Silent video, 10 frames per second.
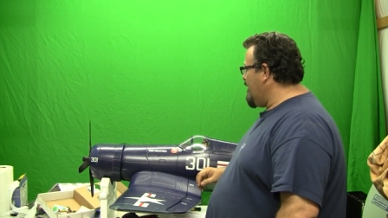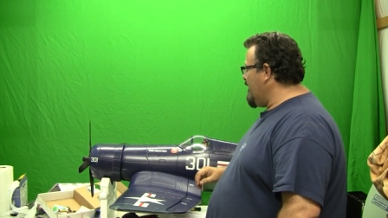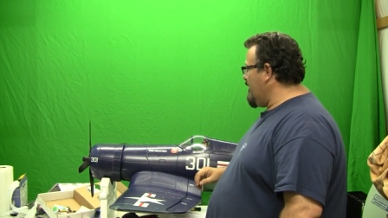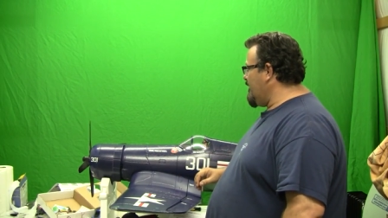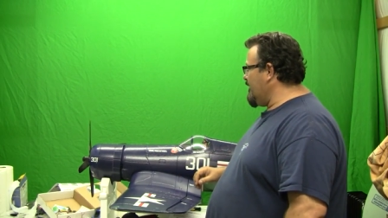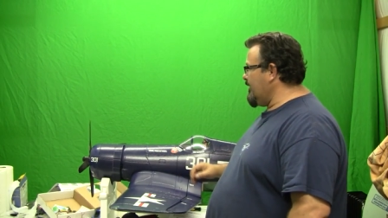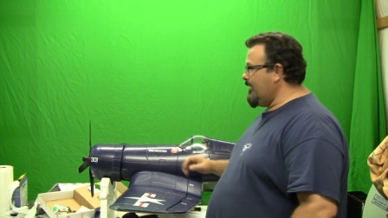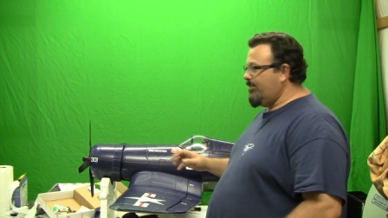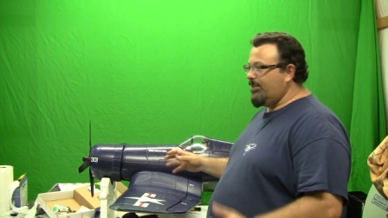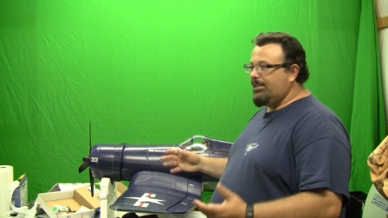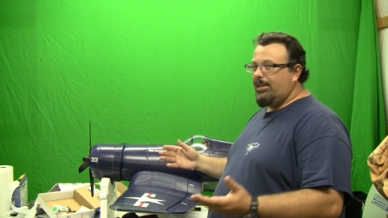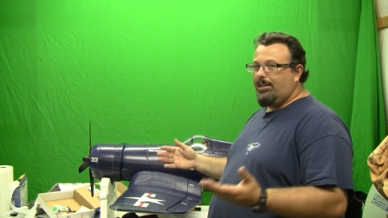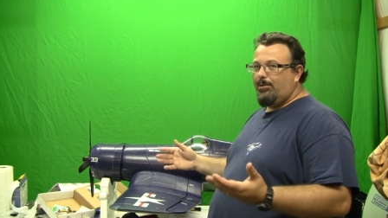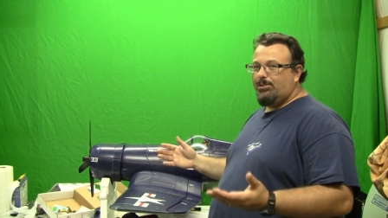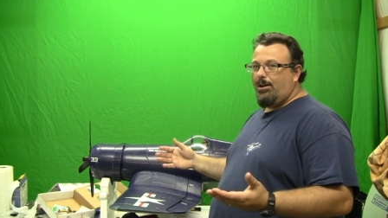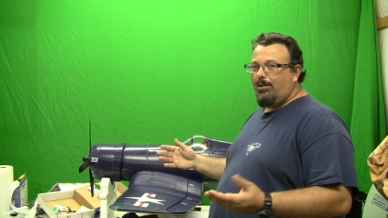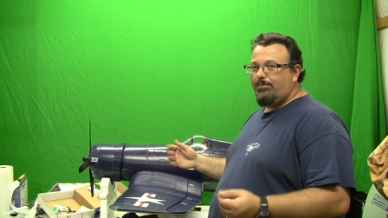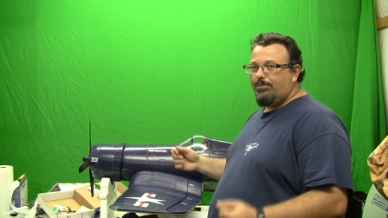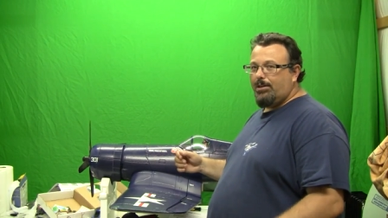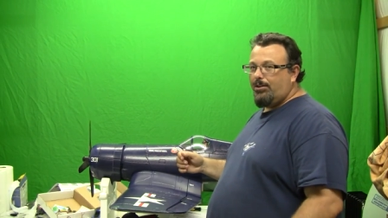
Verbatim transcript: And I could definitely tell I was off